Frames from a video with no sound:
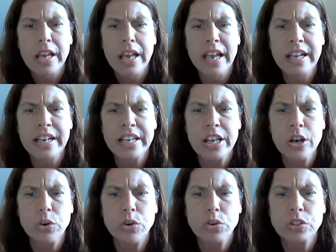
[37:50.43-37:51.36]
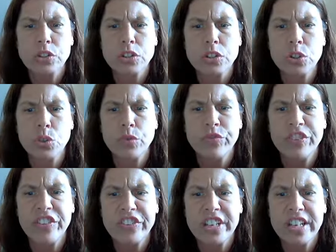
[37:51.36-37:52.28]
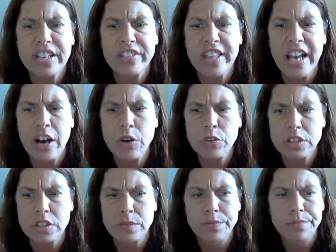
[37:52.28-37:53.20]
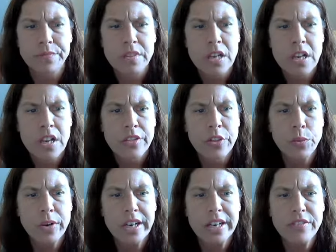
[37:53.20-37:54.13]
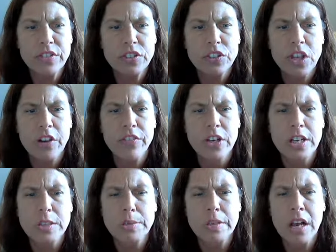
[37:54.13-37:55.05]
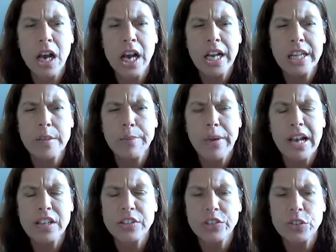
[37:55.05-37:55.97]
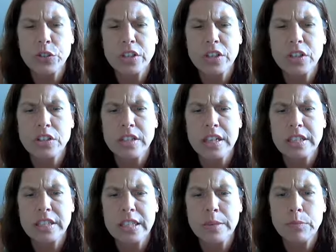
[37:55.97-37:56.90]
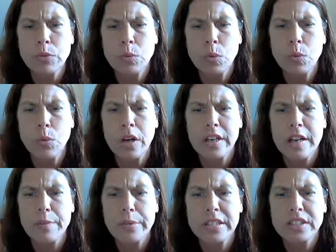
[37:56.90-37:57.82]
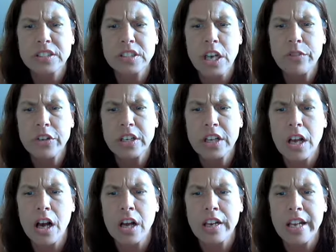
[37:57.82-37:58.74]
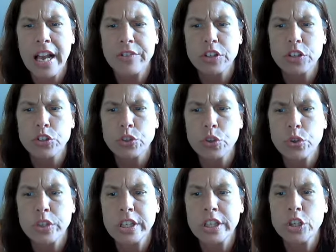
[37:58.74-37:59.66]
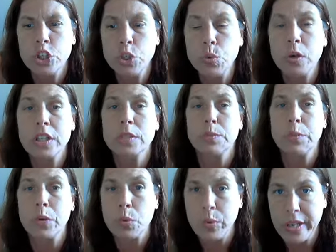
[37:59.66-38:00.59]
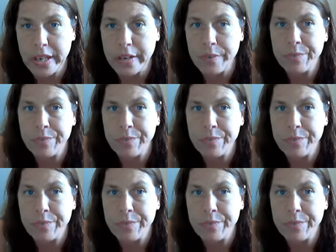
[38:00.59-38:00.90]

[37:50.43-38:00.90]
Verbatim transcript: NEOs to 15,000. The rate of discovery has been high in the past few years, and teams worldwide have been discovering on average 30 new ones per week.